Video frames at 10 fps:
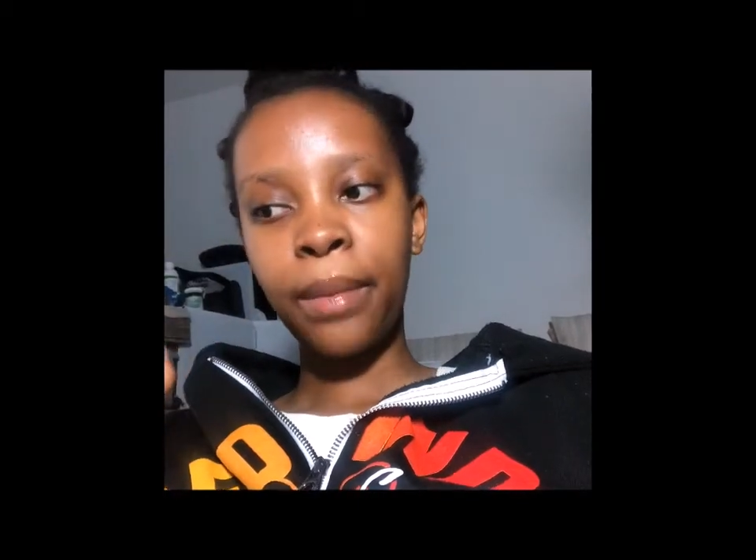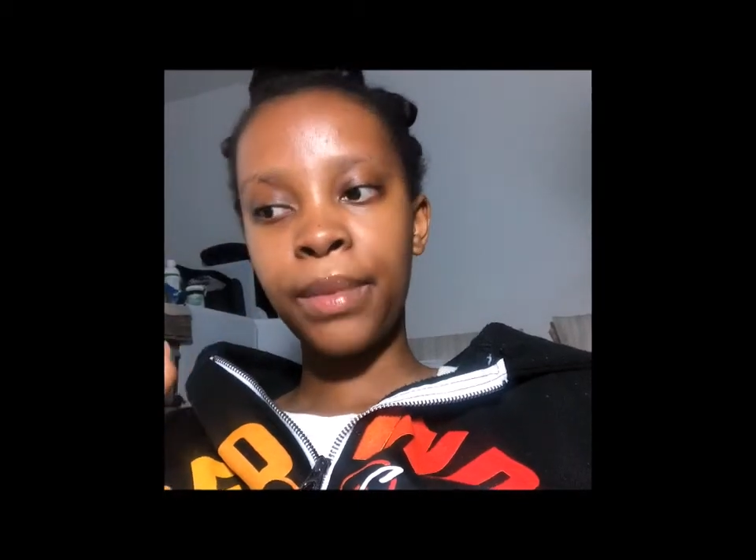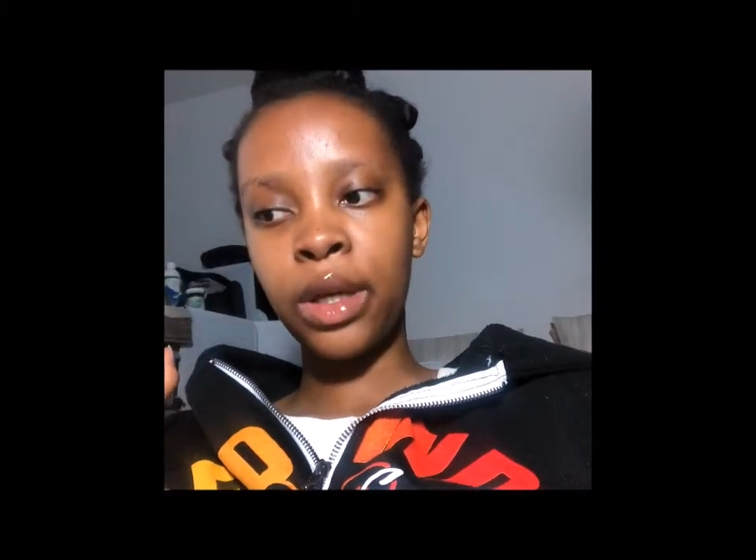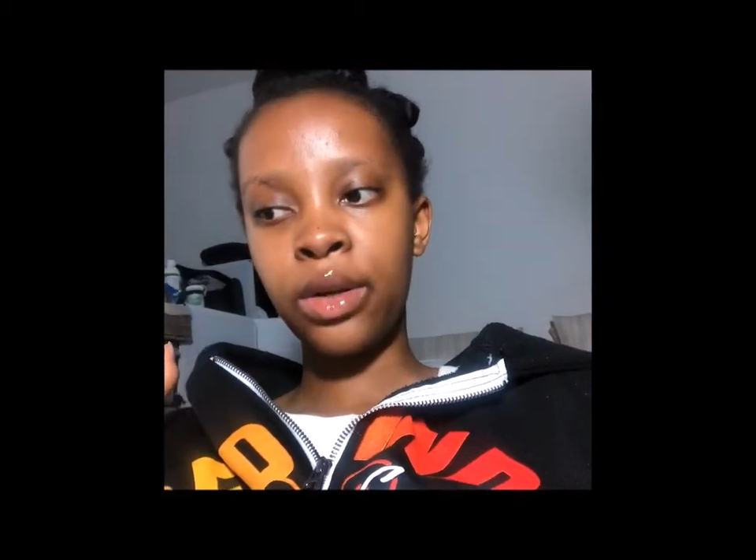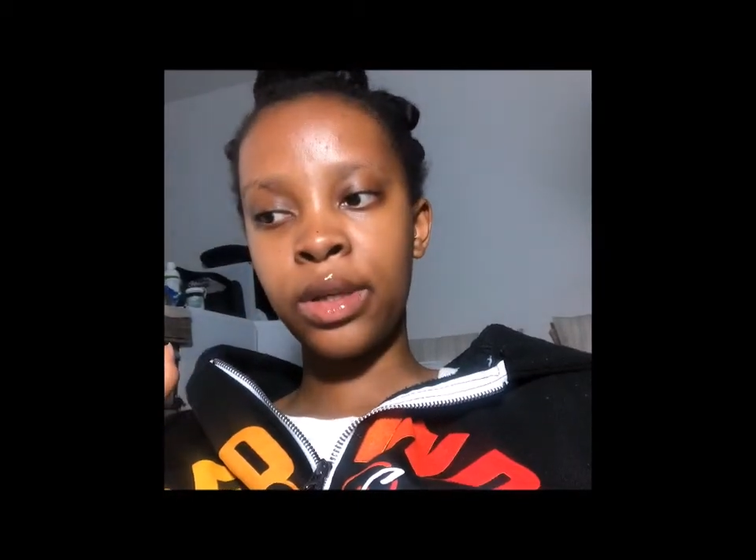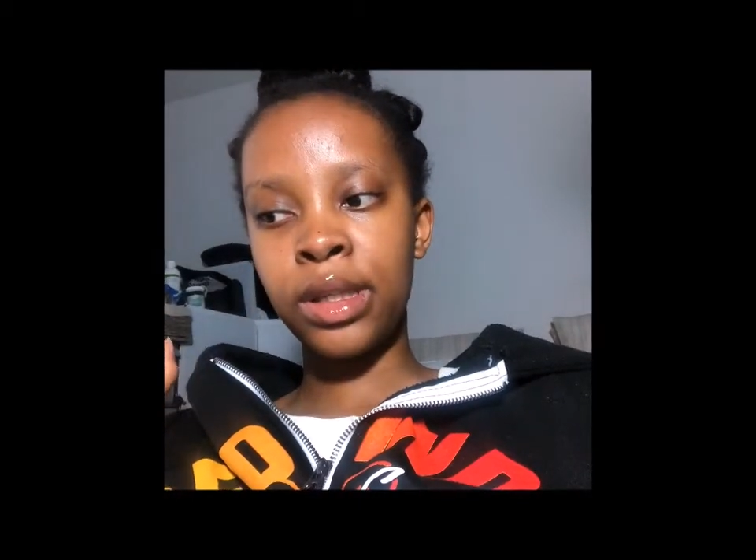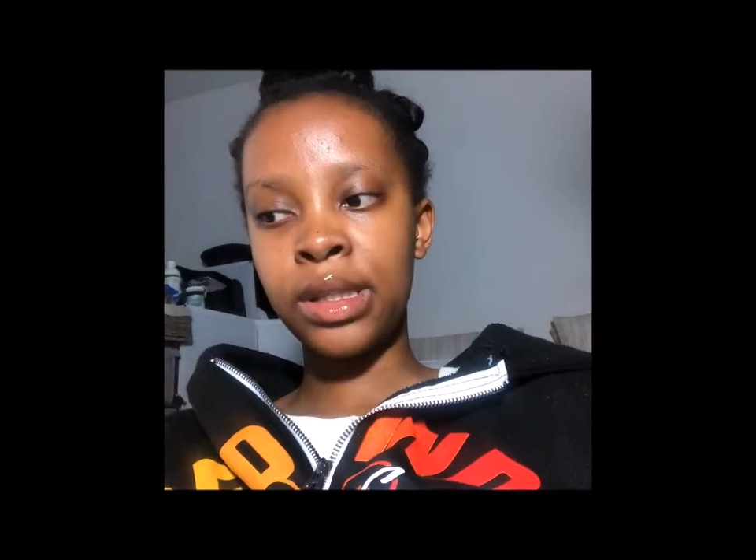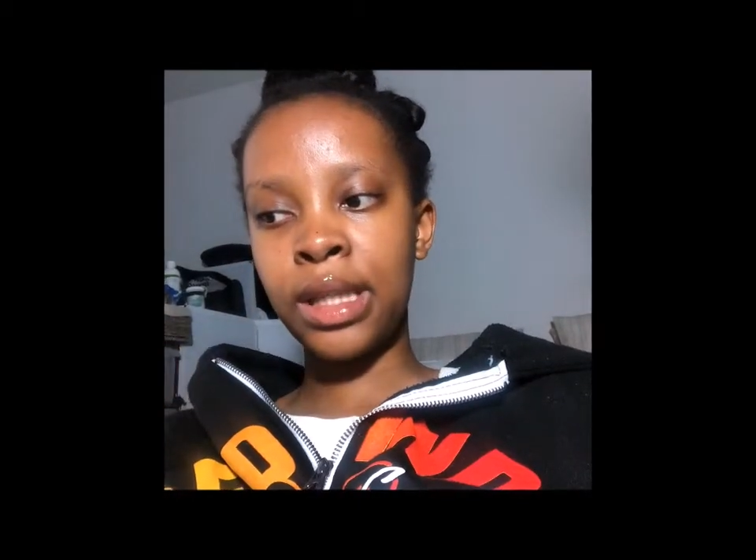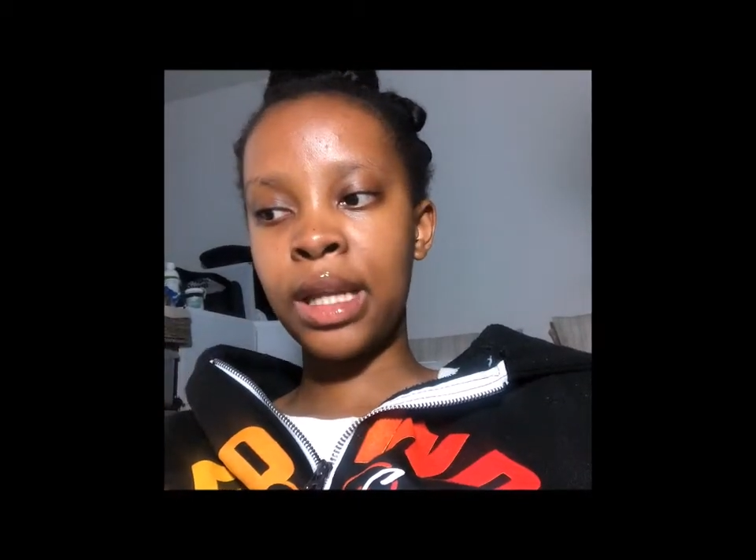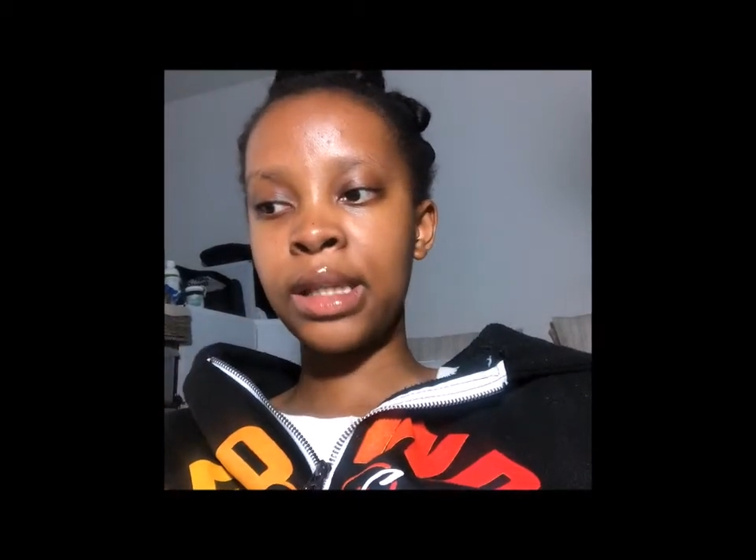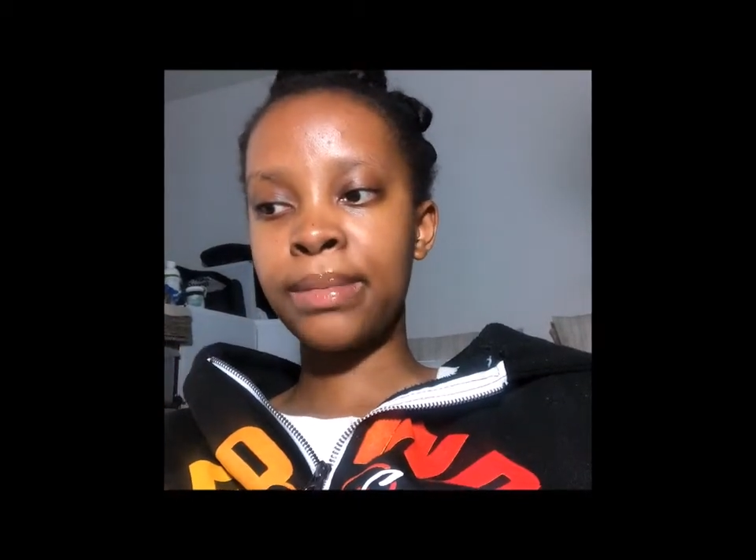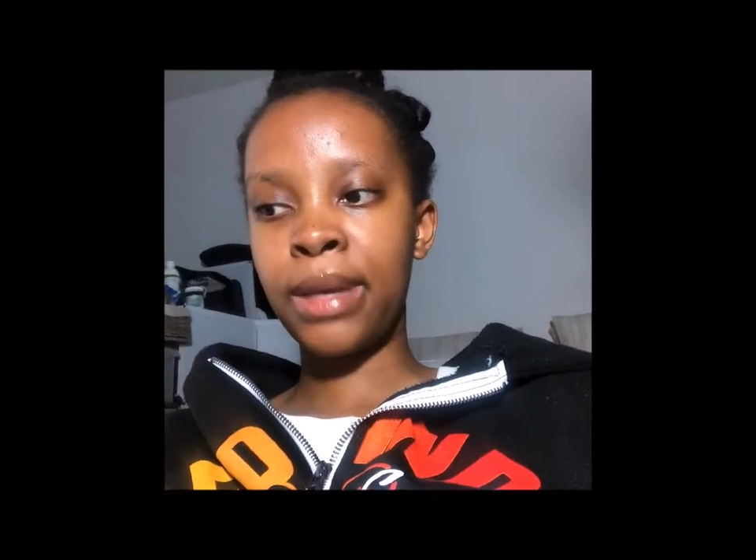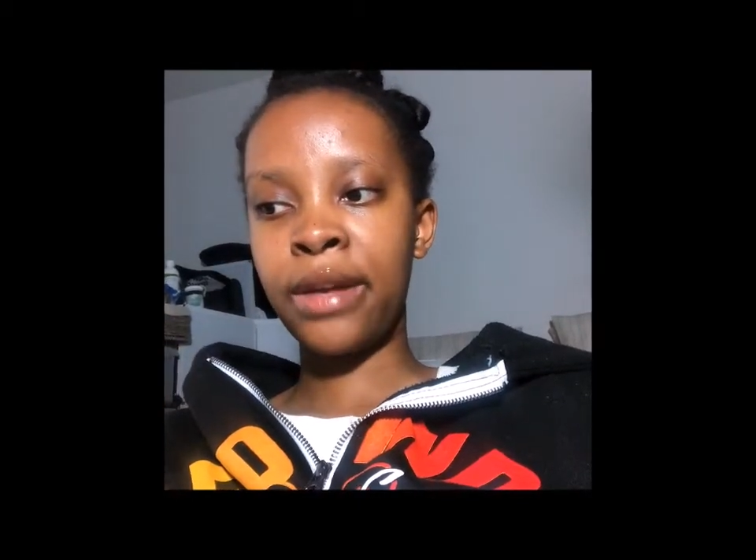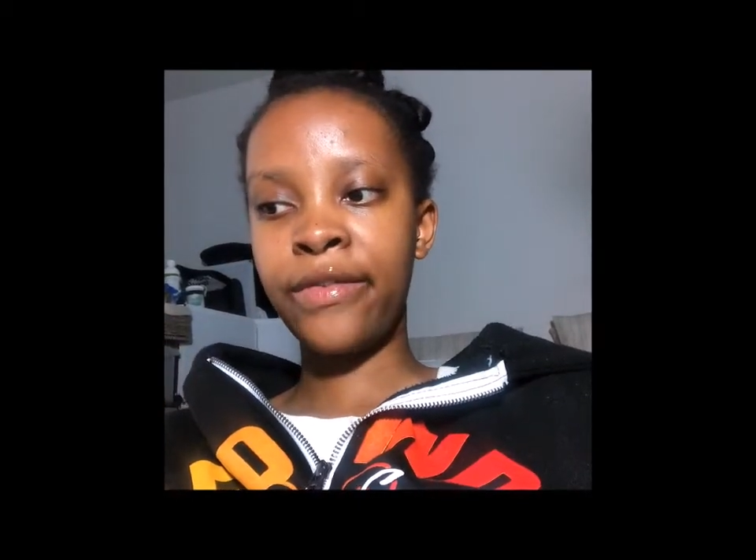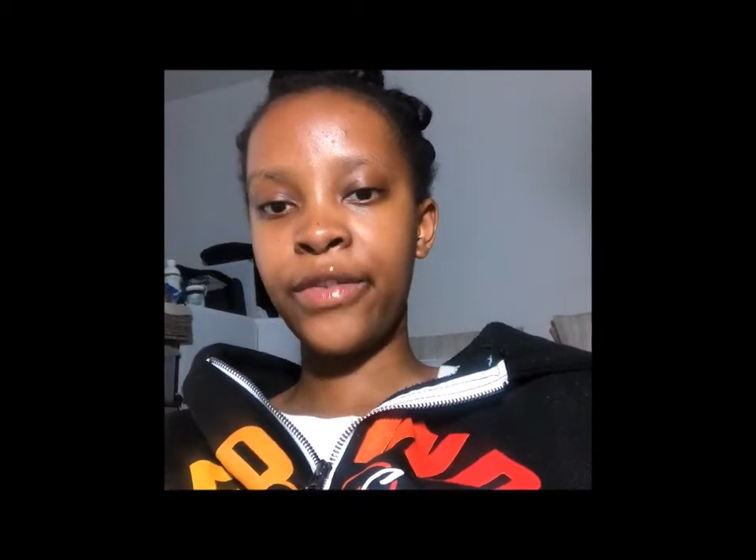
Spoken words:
because that is my